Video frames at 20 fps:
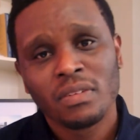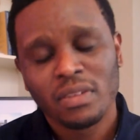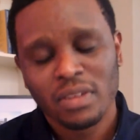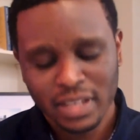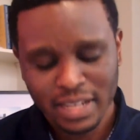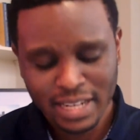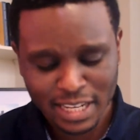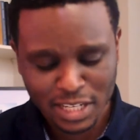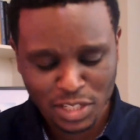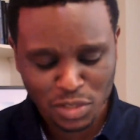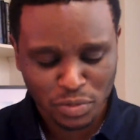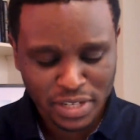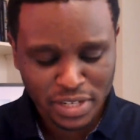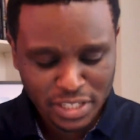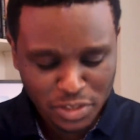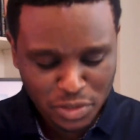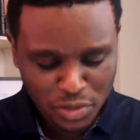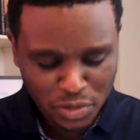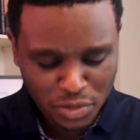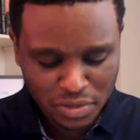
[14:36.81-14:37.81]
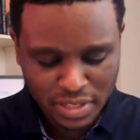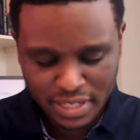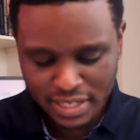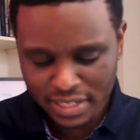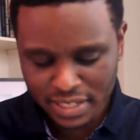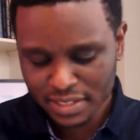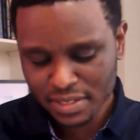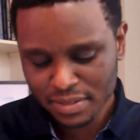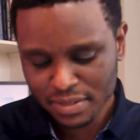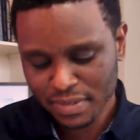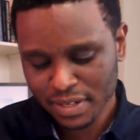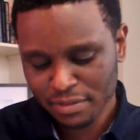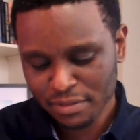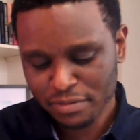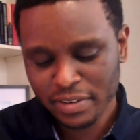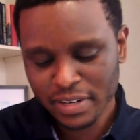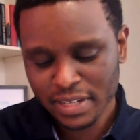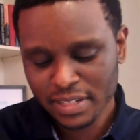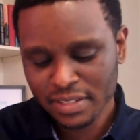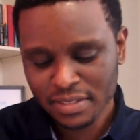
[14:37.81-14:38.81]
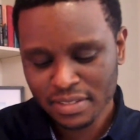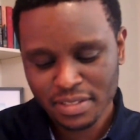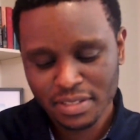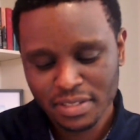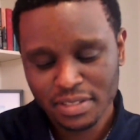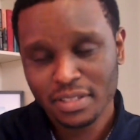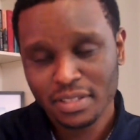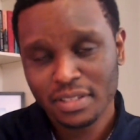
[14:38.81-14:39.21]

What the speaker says: And as we do this, my friends,